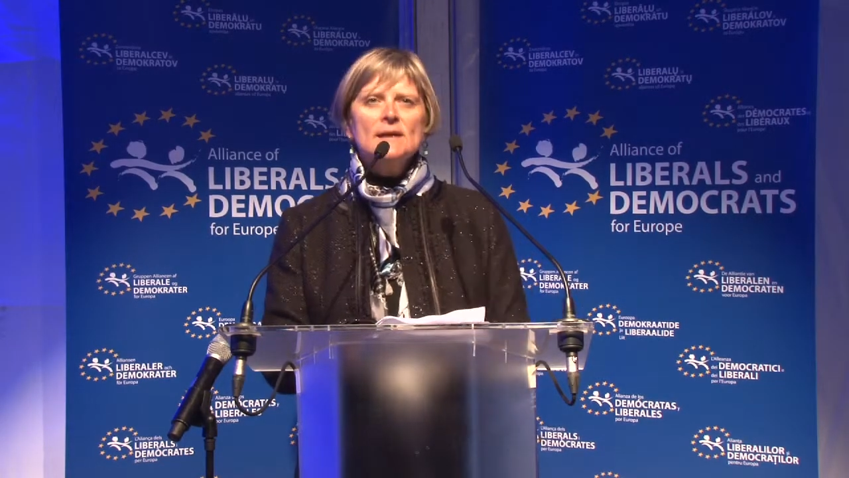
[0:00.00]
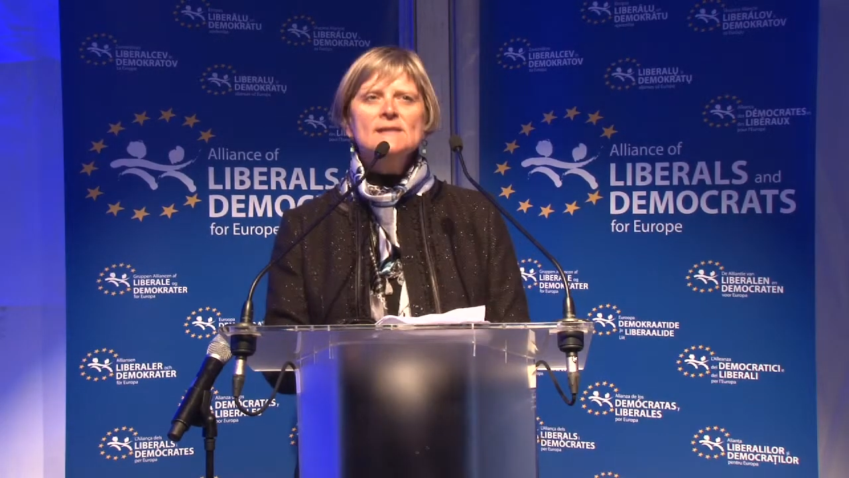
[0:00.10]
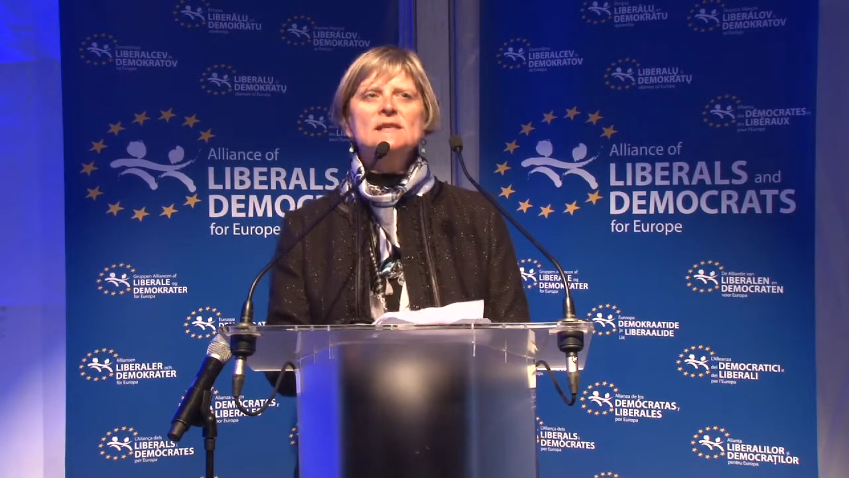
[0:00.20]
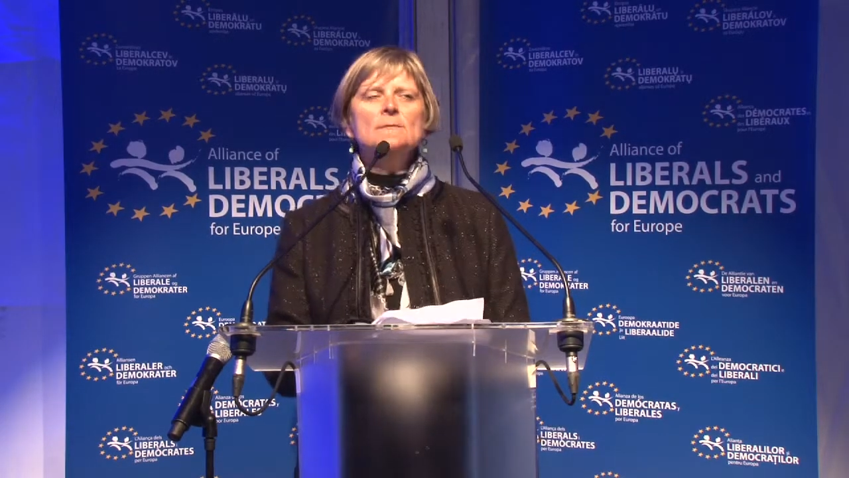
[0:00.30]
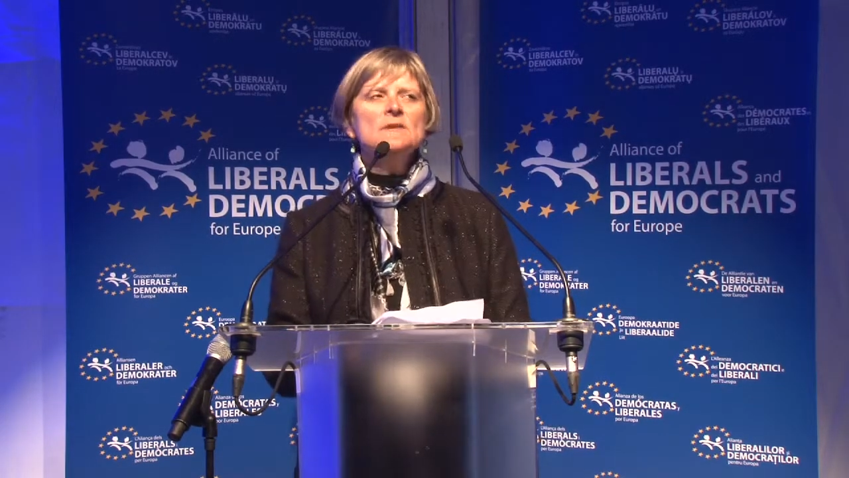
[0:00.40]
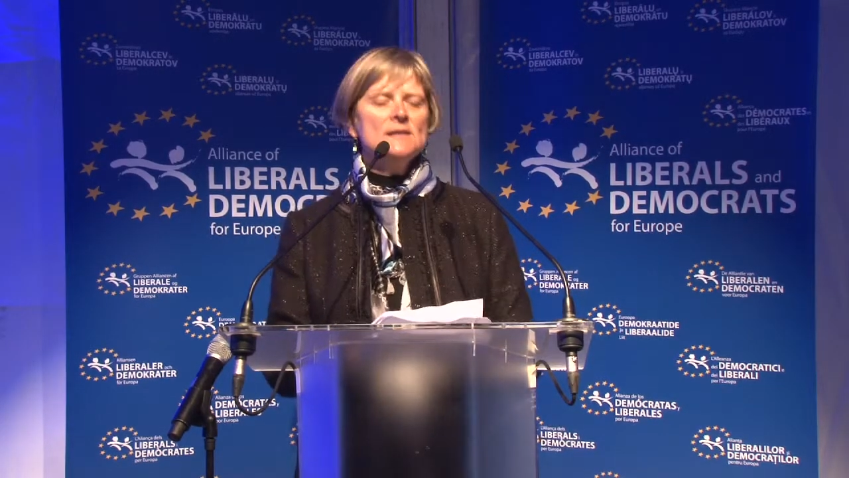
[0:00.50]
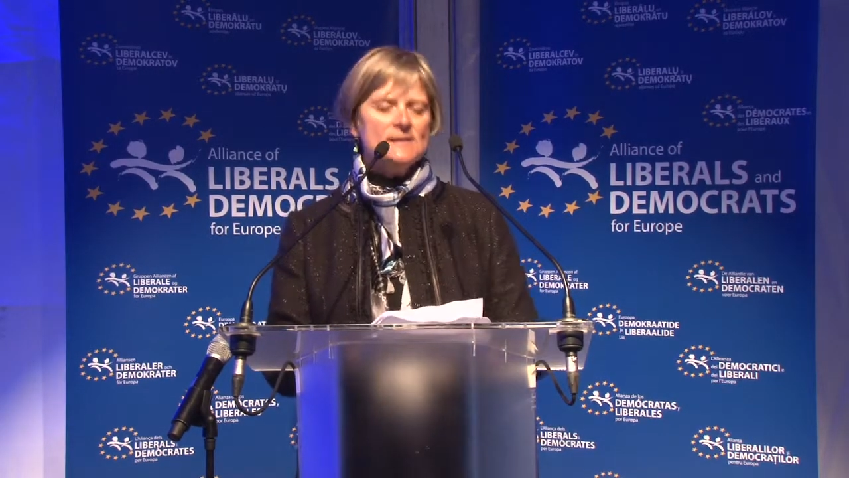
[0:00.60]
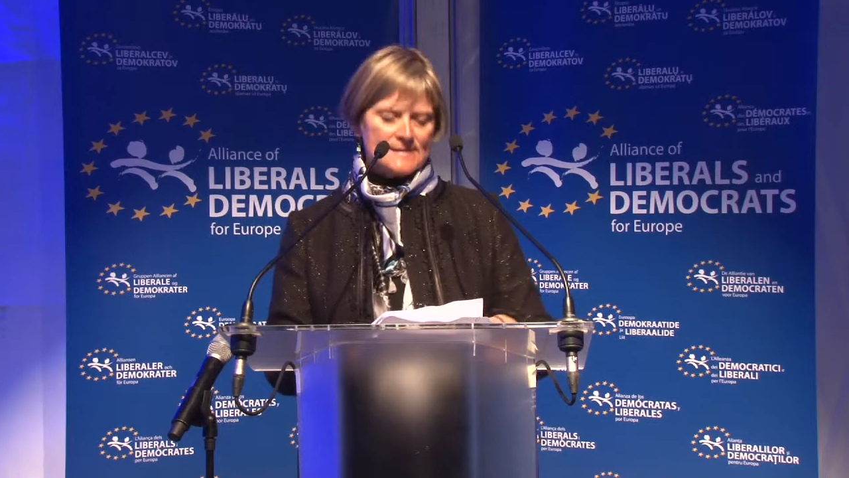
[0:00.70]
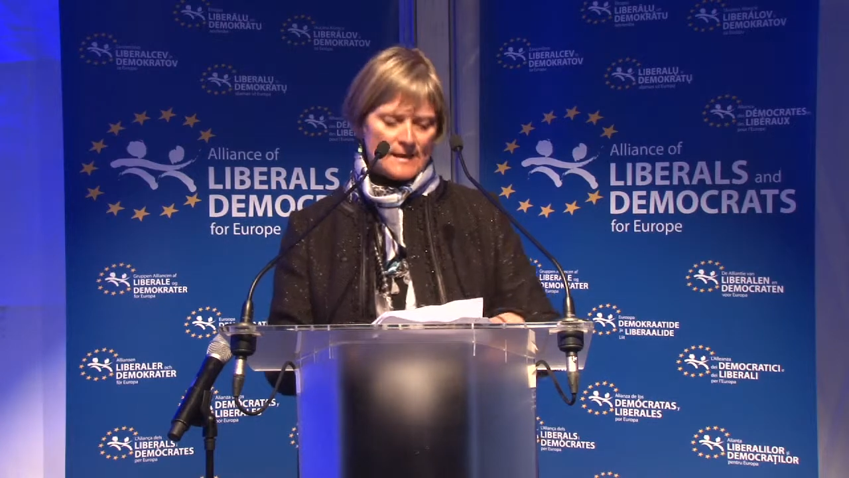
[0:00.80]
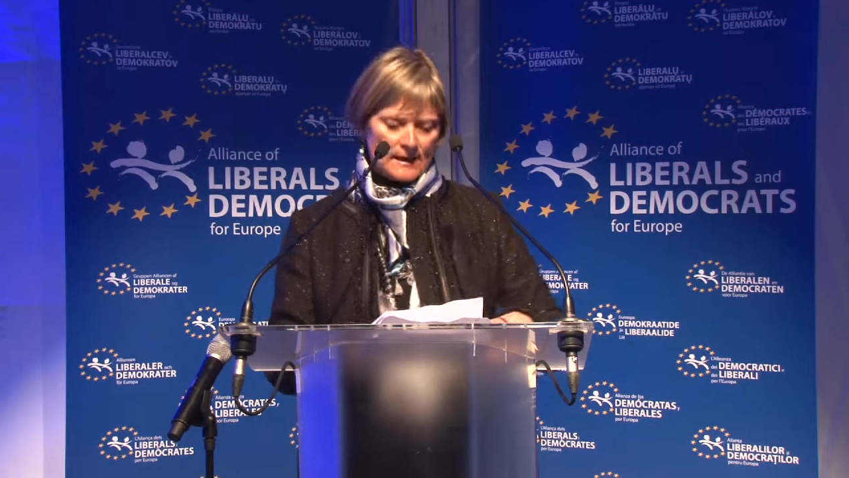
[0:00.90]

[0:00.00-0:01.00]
SMEs